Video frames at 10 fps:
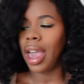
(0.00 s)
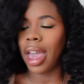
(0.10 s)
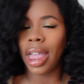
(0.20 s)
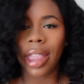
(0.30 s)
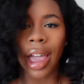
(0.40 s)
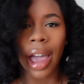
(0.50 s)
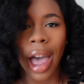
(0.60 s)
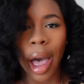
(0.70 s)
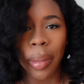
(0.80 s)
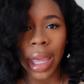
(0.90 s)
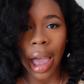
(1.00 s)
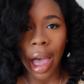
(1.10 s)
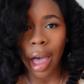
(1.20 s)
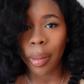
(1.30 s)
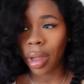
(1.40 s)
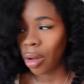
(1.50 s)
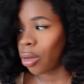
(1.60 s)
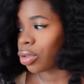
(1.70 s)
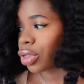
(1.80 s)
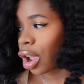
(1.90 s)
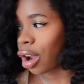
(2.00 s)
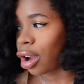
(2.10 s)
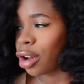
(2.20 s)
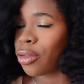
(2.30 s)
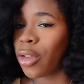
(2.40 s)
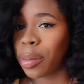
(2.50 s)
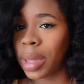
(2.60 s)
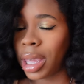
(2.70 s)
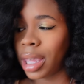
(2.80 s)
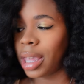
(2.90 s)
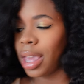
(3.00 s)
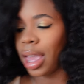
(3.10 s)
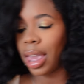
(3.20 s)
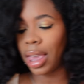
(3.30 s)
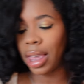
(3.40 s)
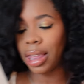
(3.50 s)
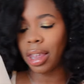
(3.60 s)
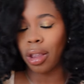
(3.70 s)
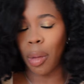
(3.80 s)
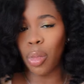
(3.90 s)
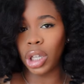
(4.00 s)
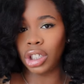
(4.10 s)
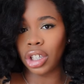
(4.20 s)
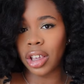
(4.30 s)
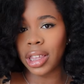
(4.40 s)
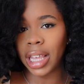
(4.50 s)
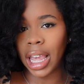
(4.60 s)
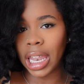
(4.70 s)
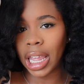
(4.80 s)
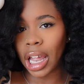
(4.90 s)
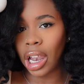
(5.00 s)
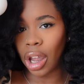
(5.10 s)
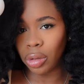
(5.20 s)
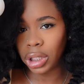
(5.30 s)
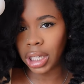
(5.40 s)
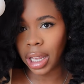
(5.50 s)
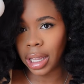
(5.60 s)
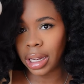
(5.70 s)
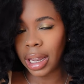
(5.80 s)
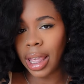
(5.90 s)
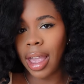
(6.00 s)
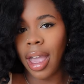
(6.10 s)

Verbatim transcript: And then coming up third for me is the moisture sealing lotion.